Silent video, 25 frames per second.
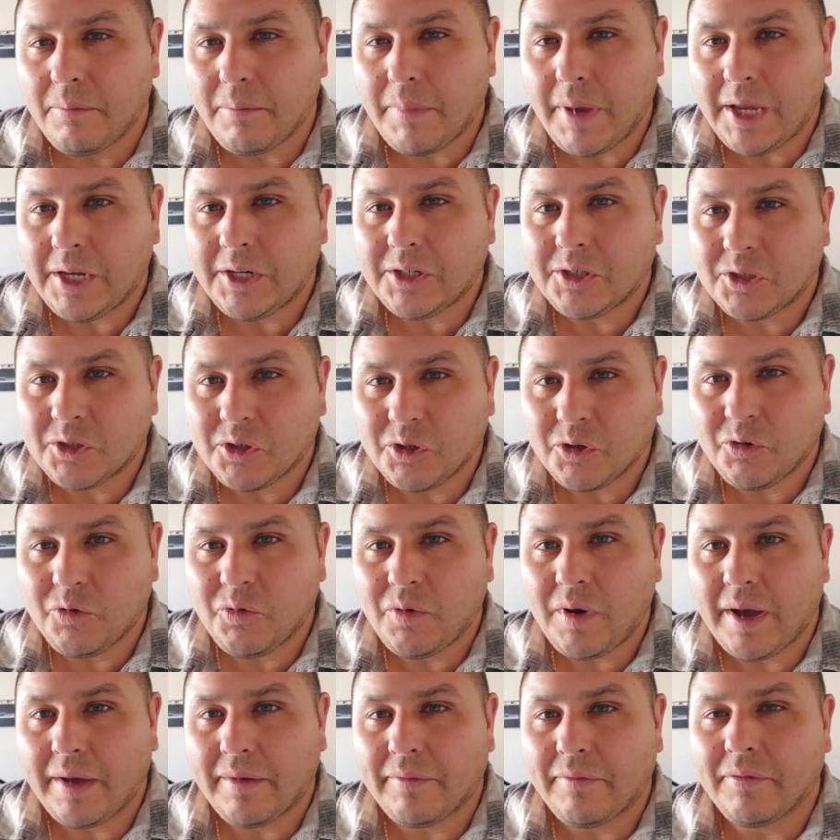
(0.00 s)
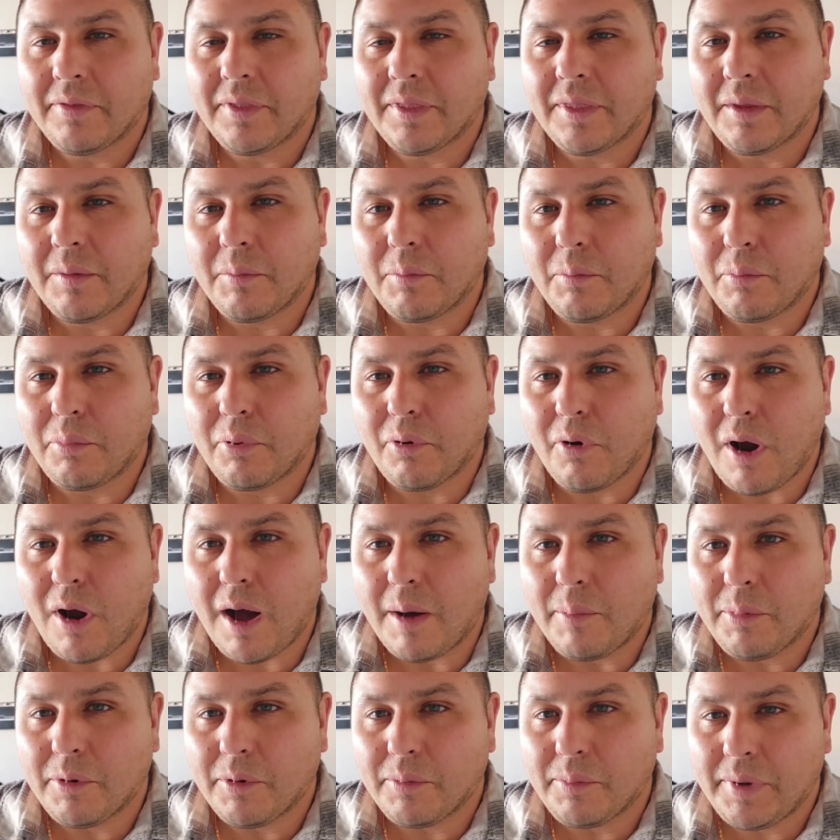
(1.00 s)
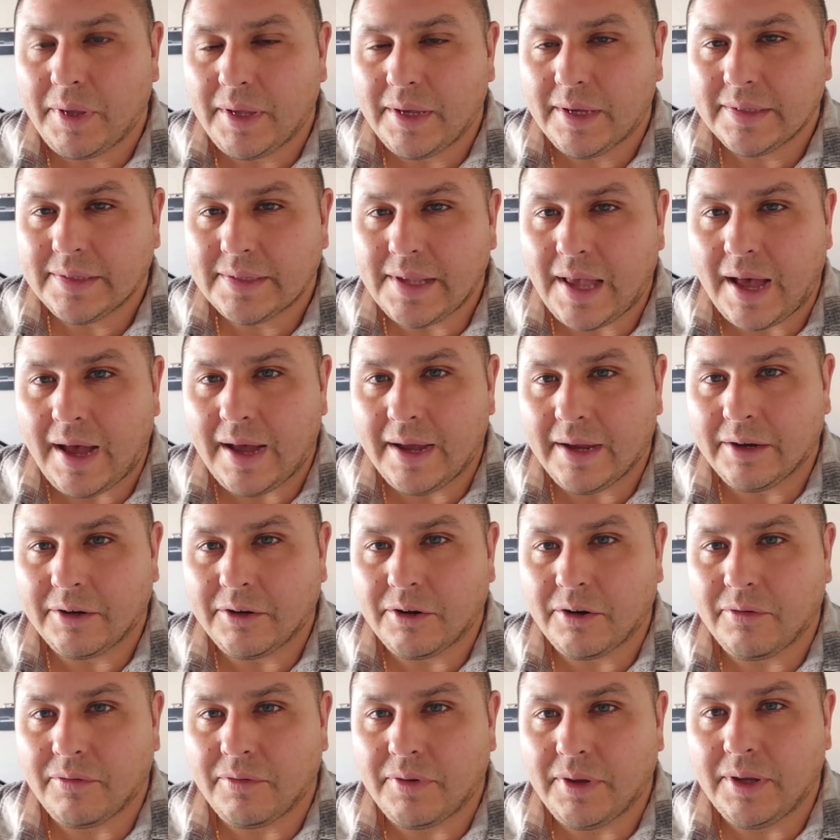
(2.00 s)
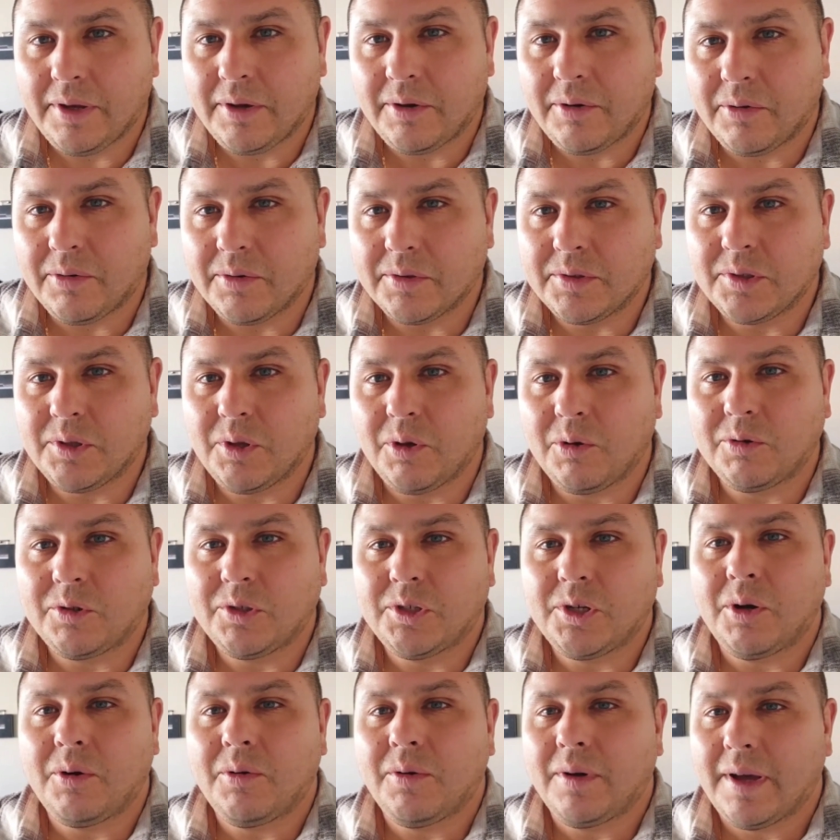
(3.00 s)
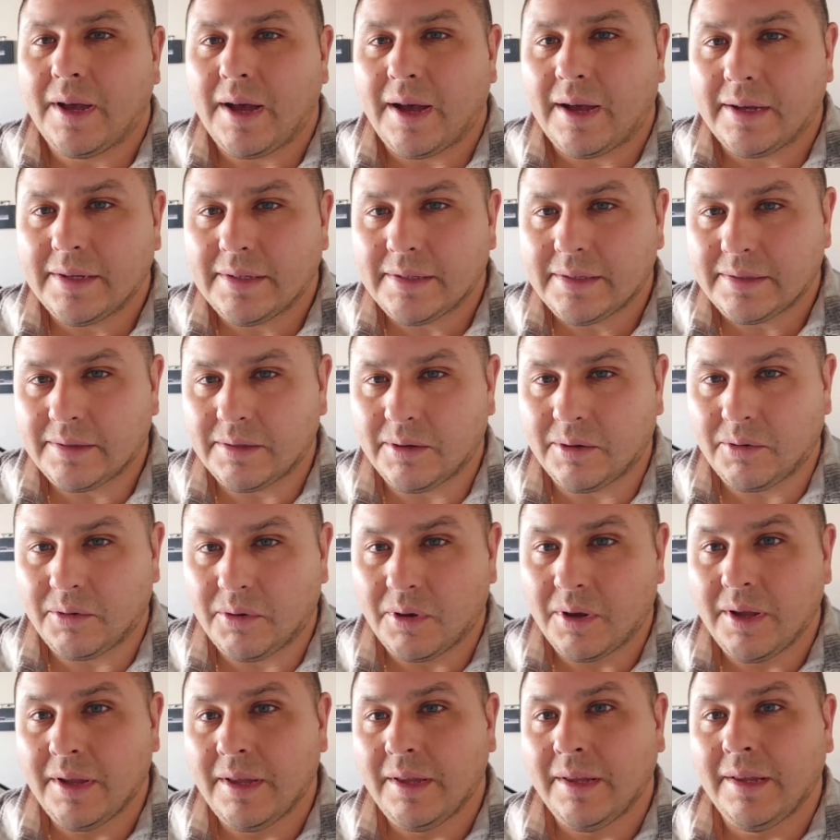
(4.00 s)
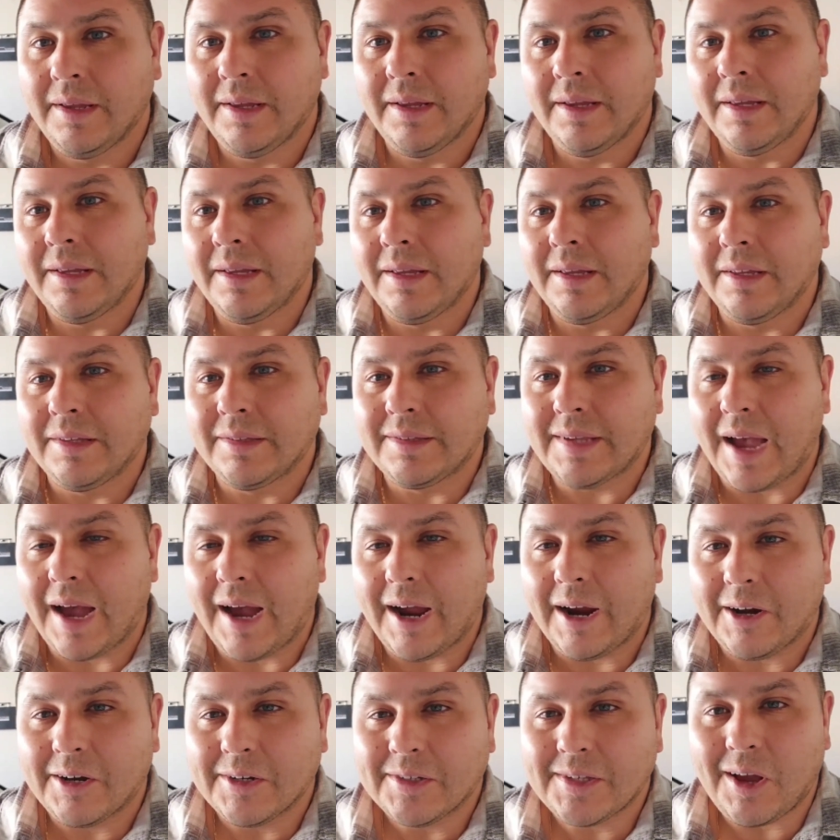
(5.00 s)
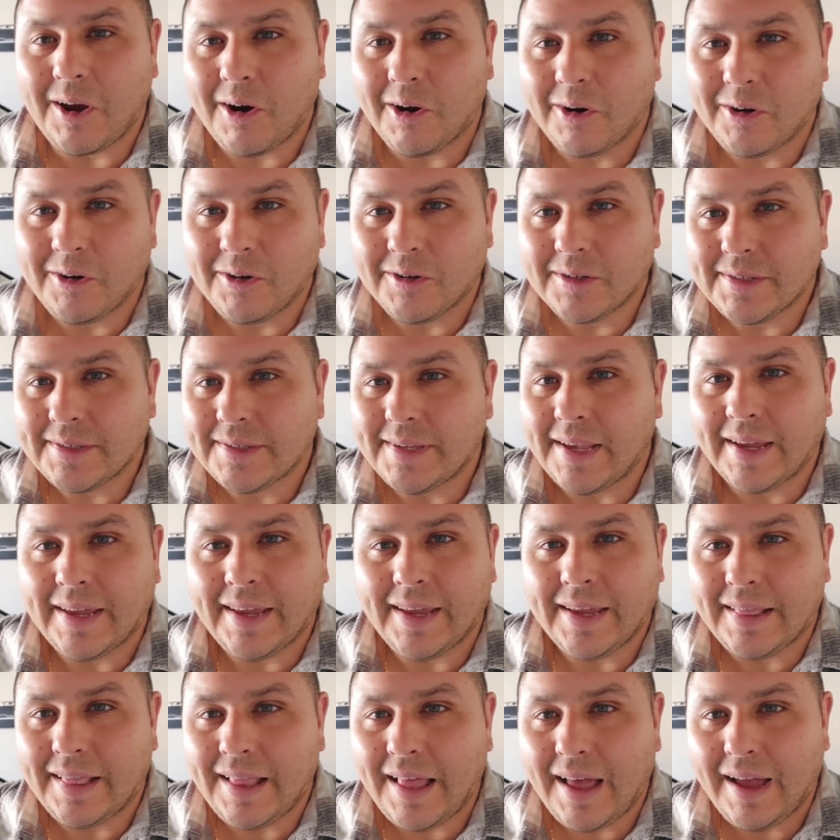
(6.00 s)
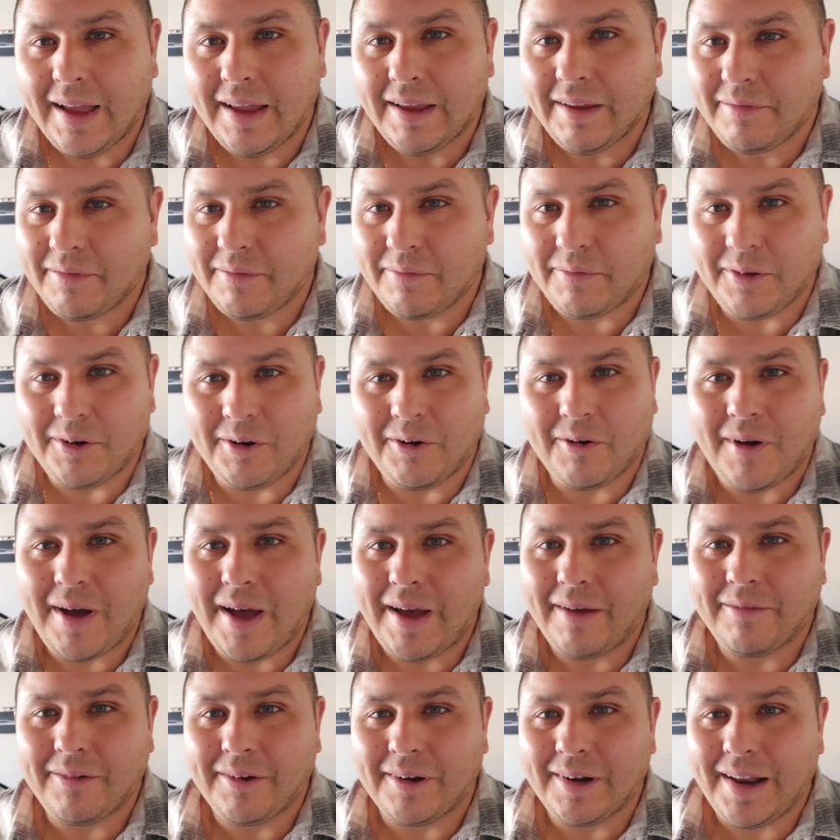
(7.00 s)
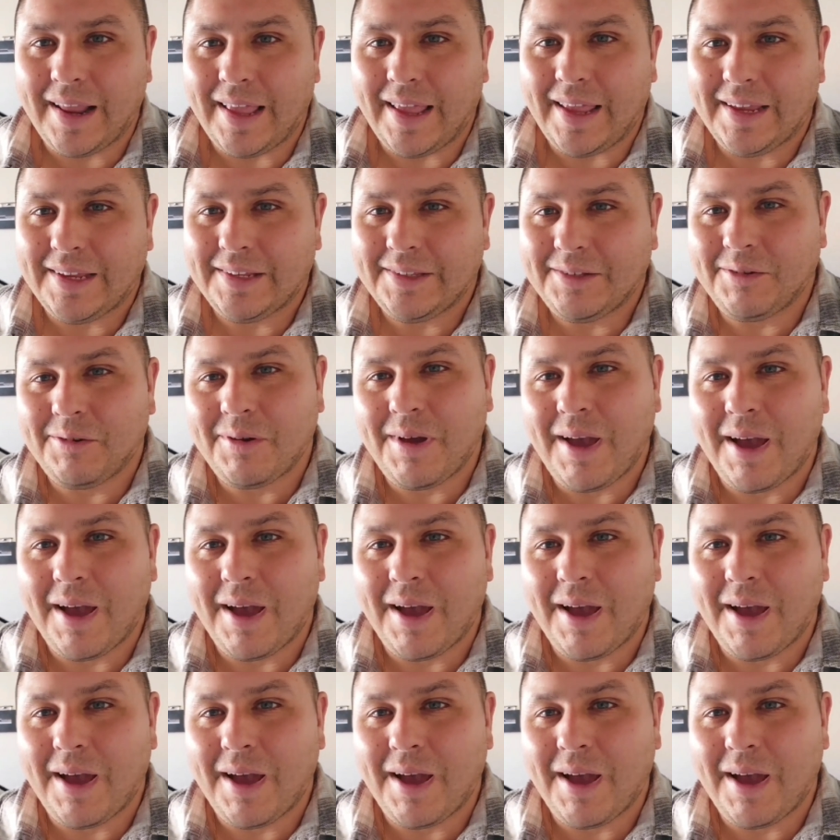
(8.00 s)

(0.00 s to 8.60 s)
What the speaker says: make sure you have the proper PSI in your vehicle. It's no joke, guys. So tires are your second life. If you don't have your legs,